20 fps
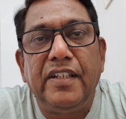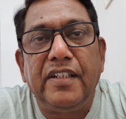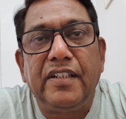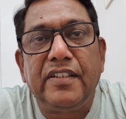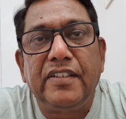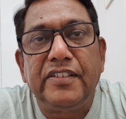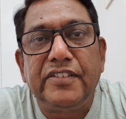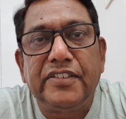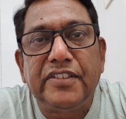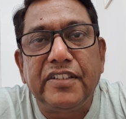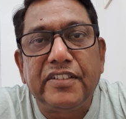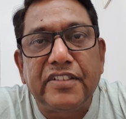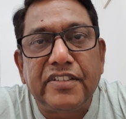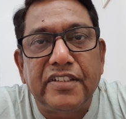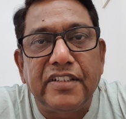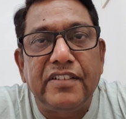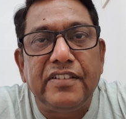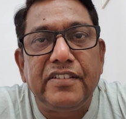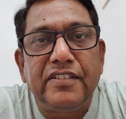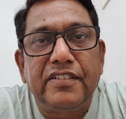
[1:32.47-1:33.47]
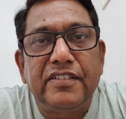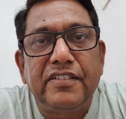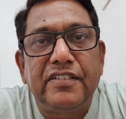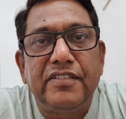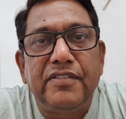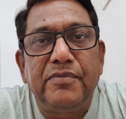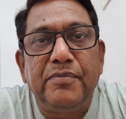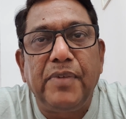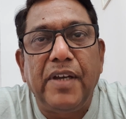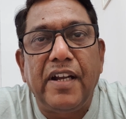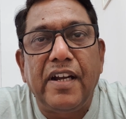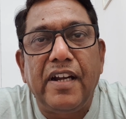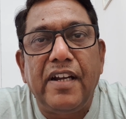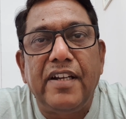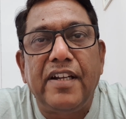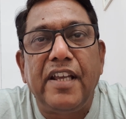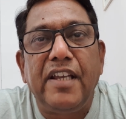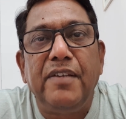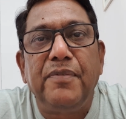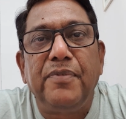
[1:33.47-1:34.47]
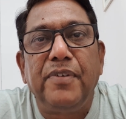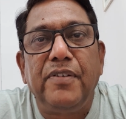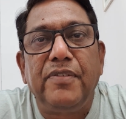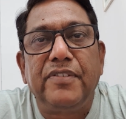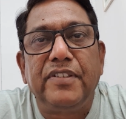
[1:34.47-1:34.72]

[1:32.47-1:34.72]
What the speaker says: constructions, barrel type of